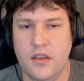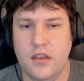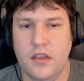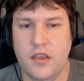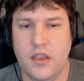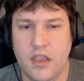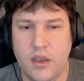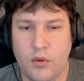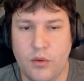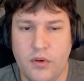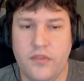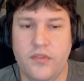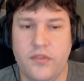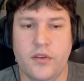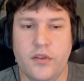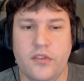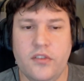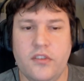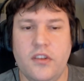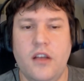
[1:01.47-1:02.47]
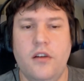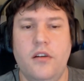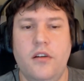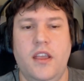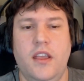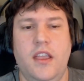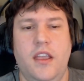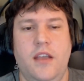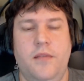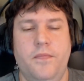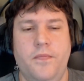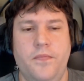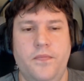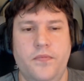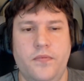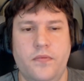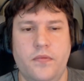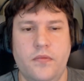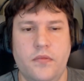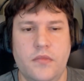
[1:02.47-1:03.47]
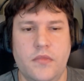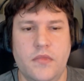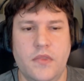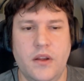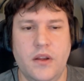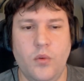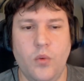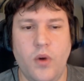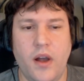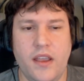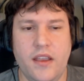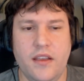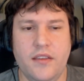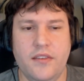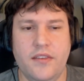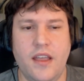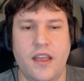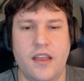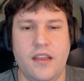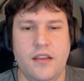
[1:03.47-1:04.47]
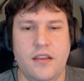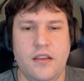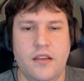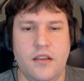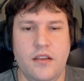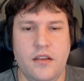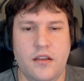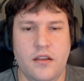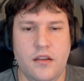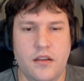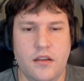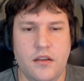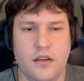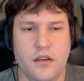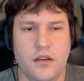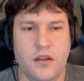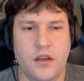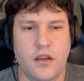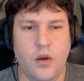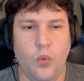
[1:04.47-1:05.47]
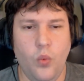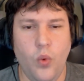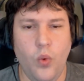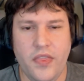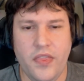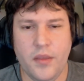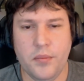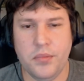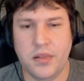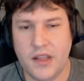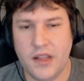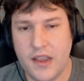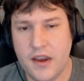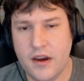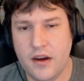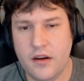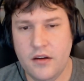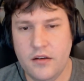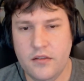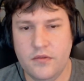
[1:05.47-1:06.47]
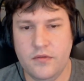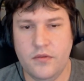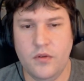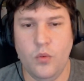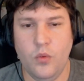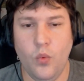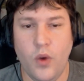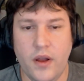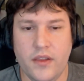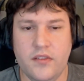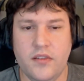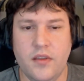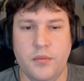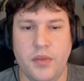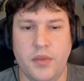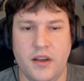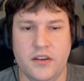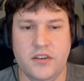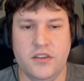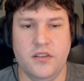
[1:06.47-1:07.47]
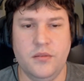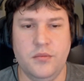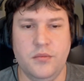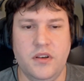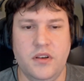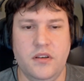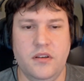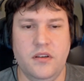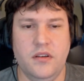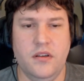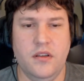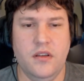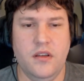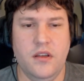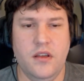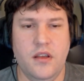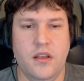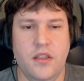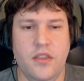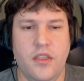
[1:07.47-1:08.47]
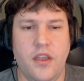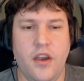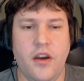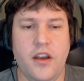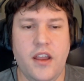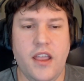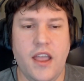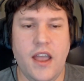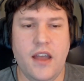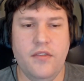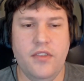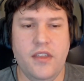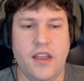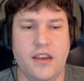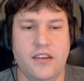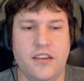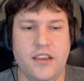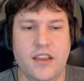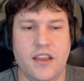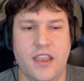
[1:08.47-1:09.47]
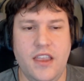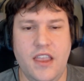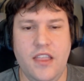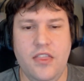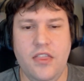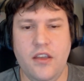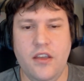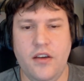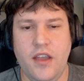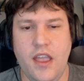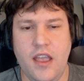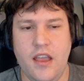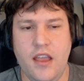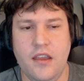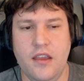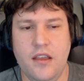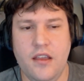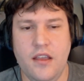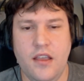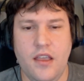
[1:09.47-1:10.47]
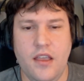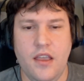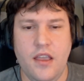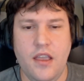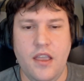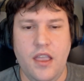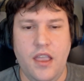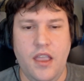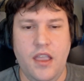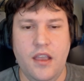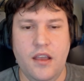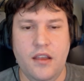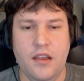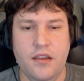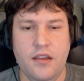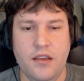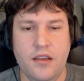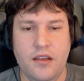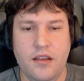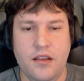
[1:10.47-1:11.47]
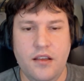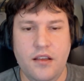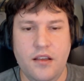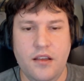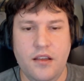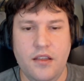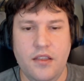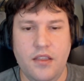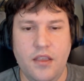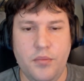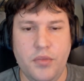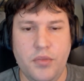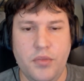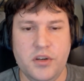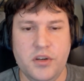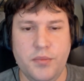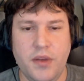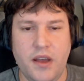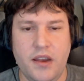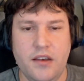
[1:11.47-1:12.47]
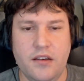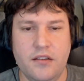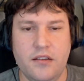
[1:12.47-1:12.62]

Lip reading: it would feel slow in a game. Now, why is that? When the player wants to punch someone, they already have the idea in their head and they push a button.